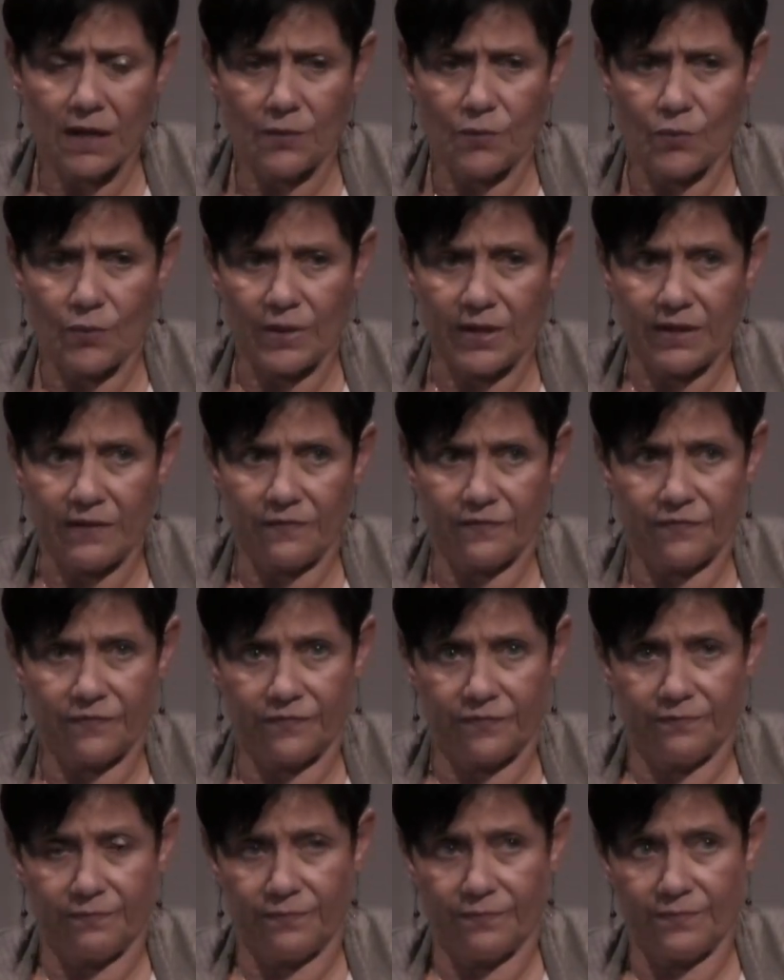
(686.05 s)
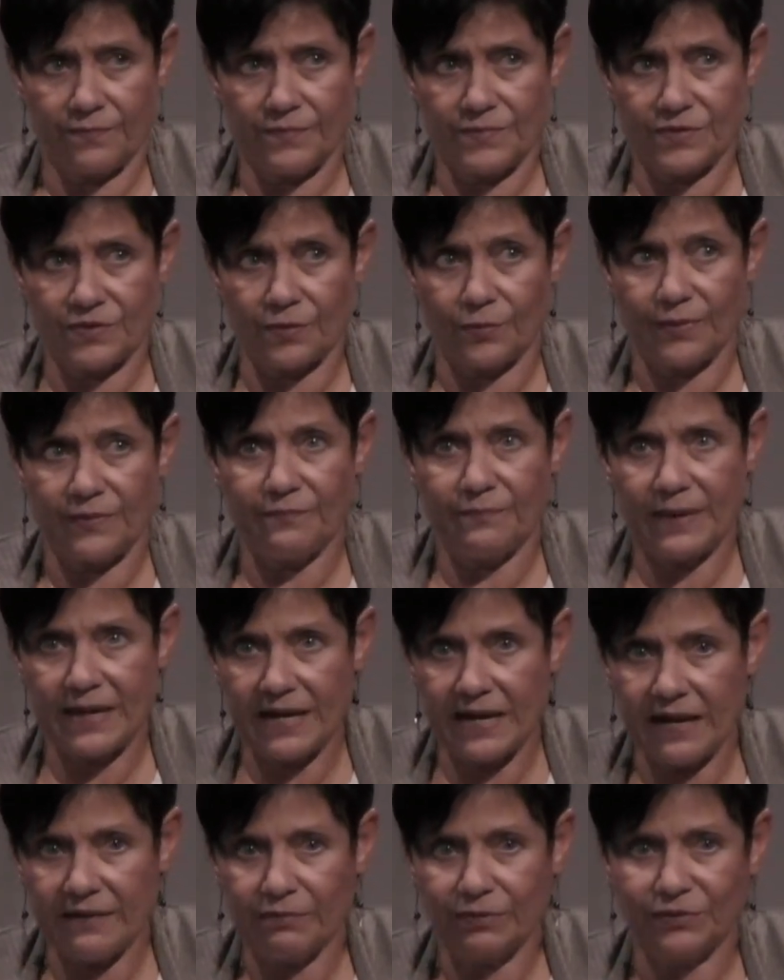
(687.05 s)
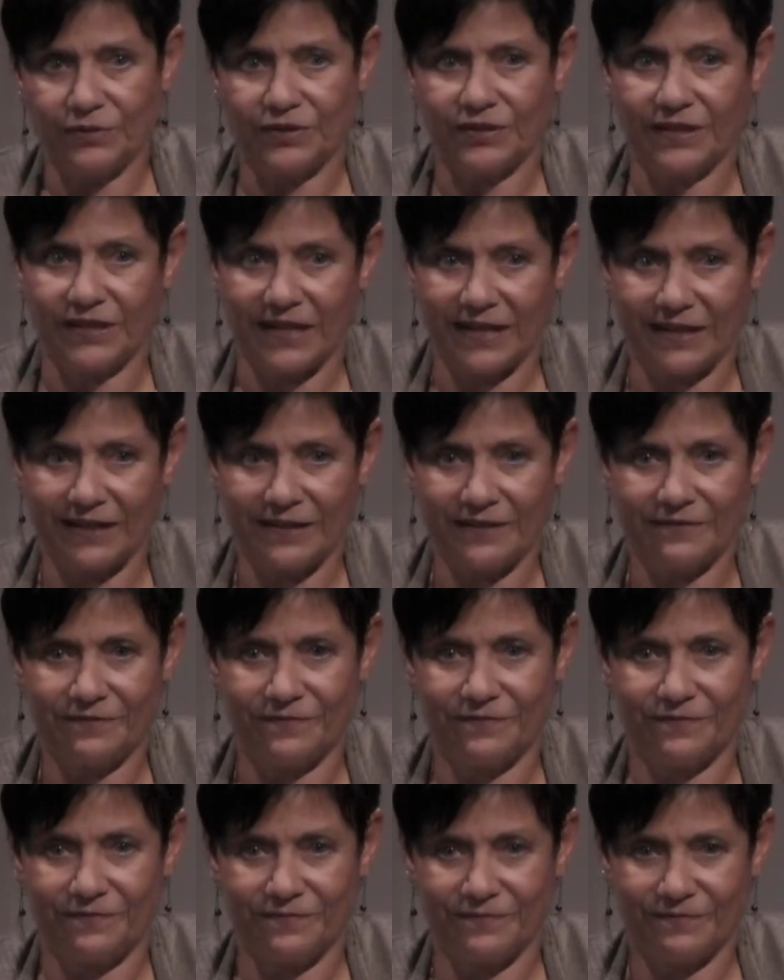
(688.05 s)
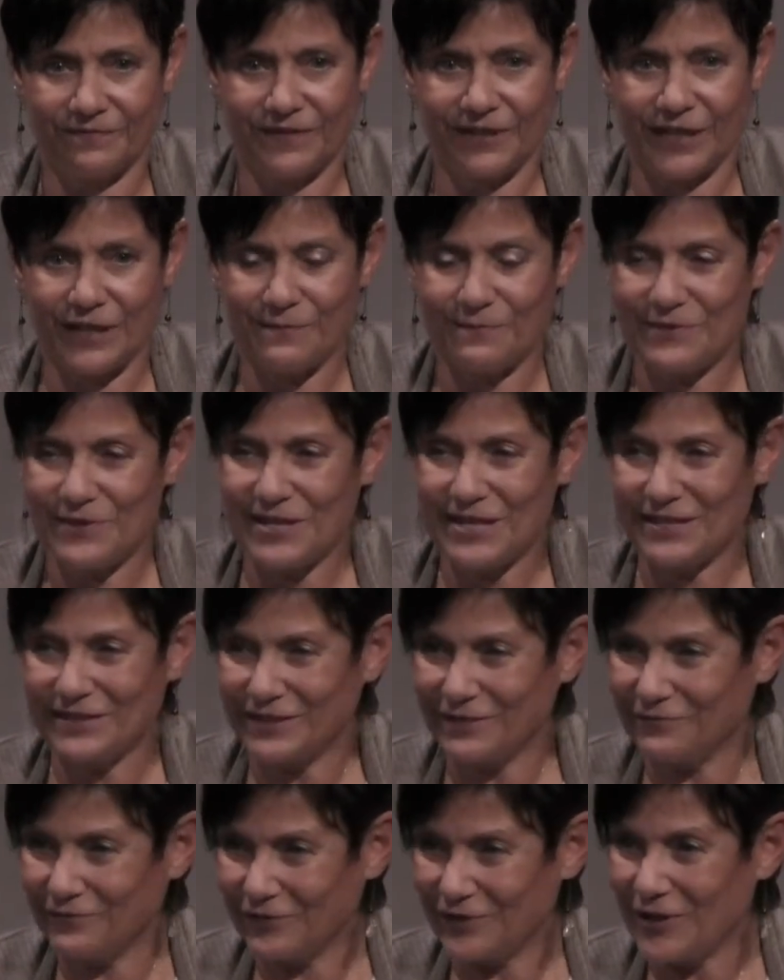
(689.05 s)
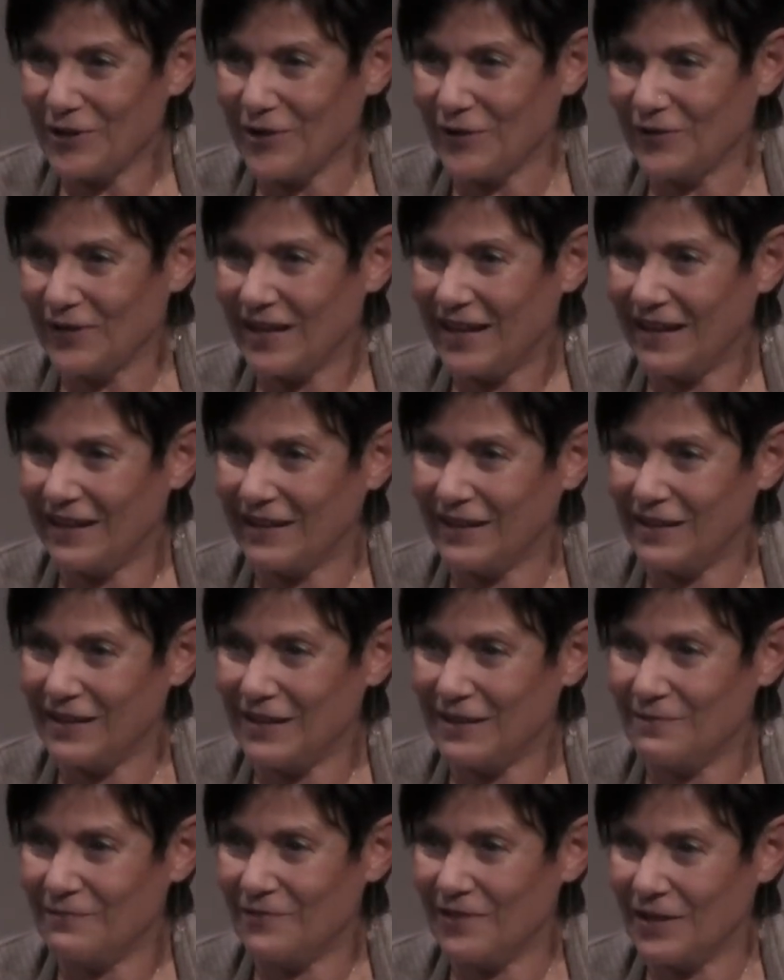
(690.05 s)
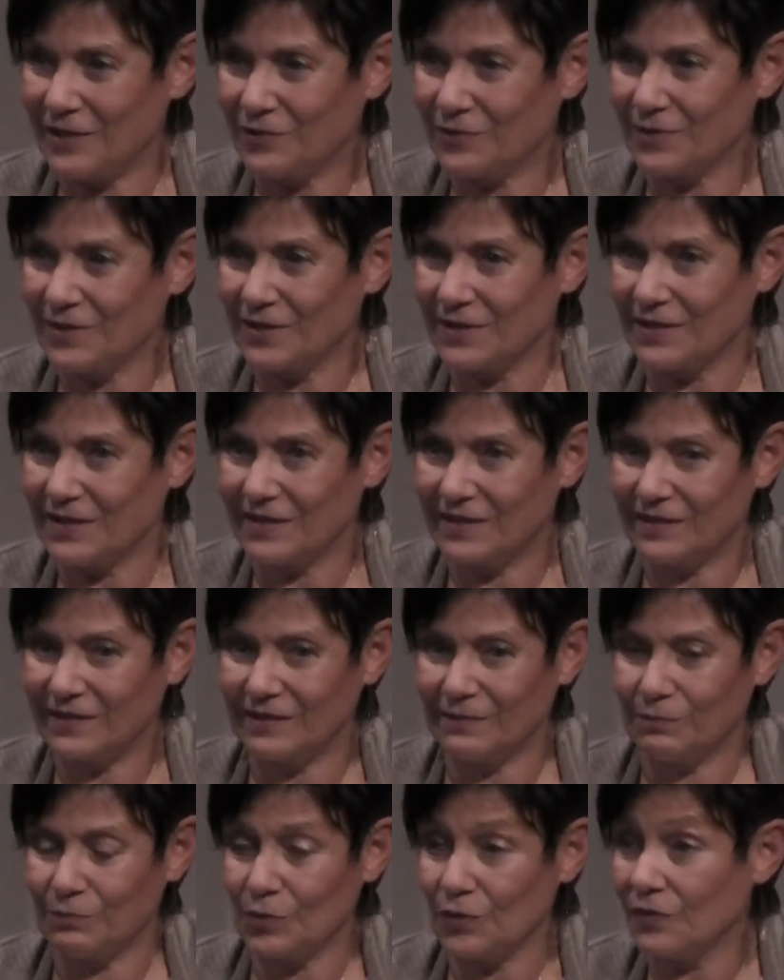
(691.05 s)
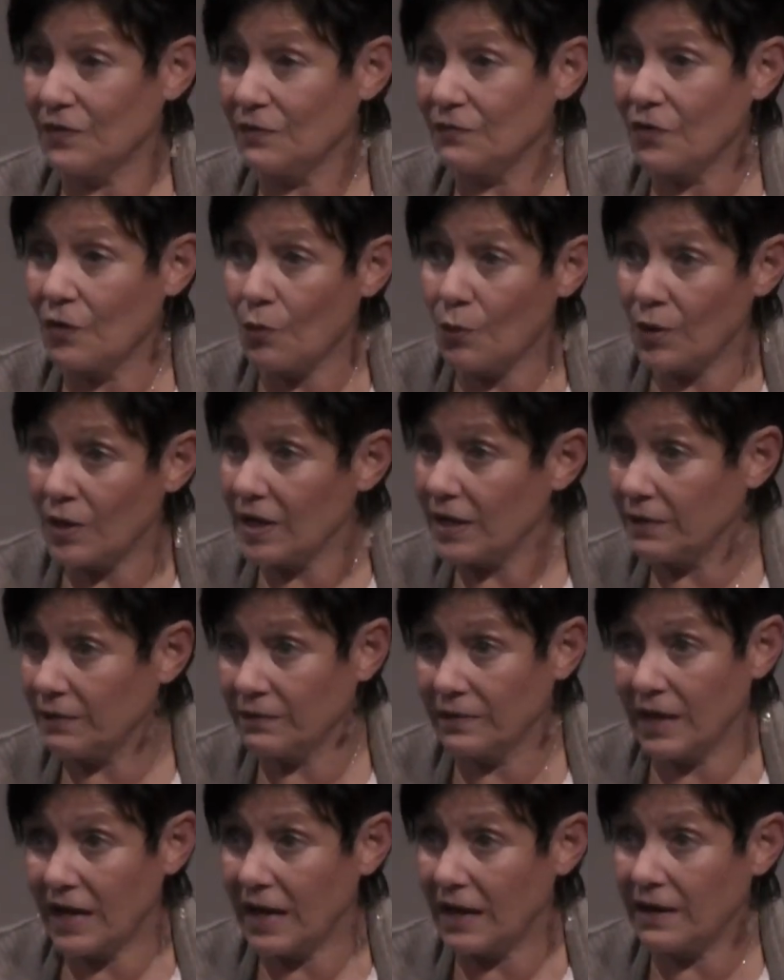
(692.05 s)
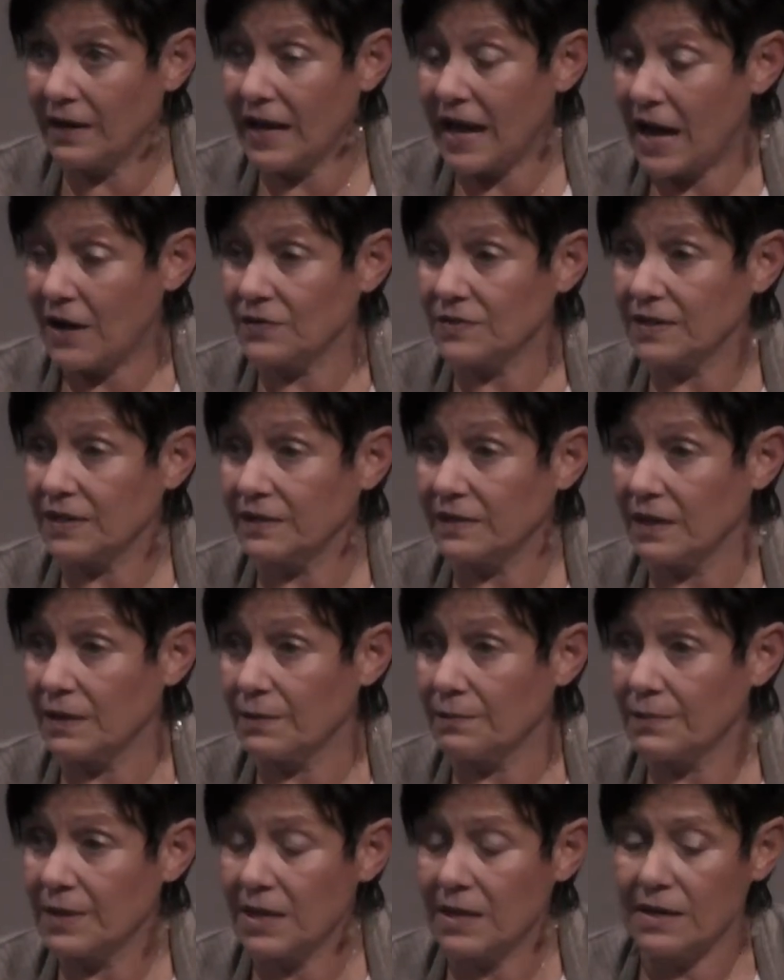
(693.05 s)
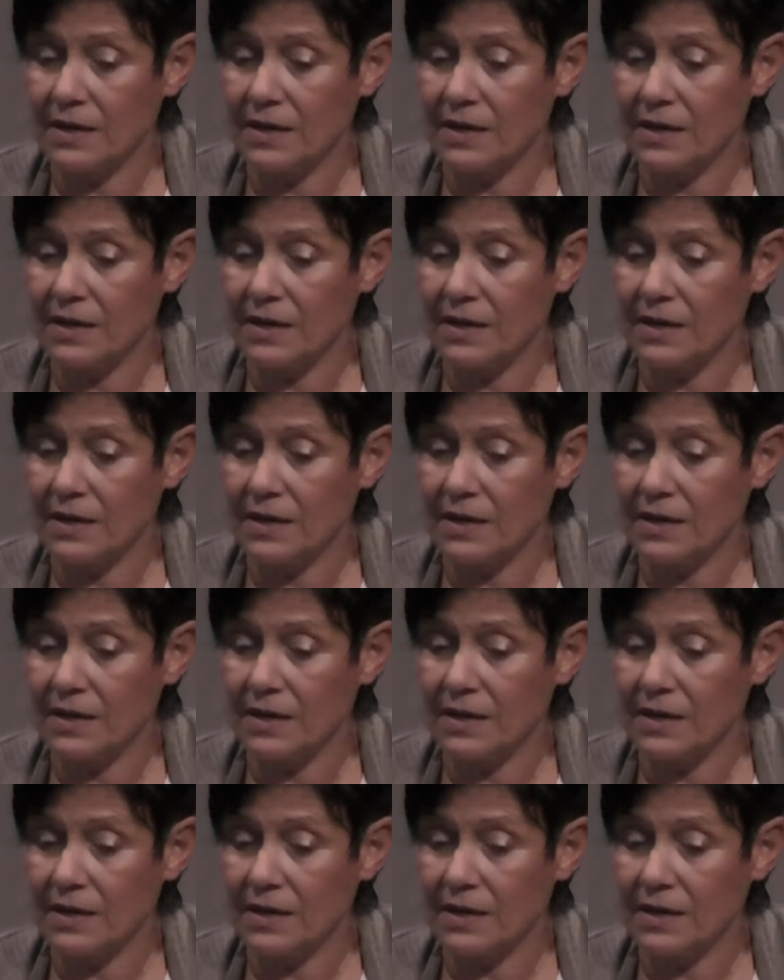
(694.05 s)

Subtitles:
We've been able to kind of keep things afloat and keep veterans moving forward and housing them.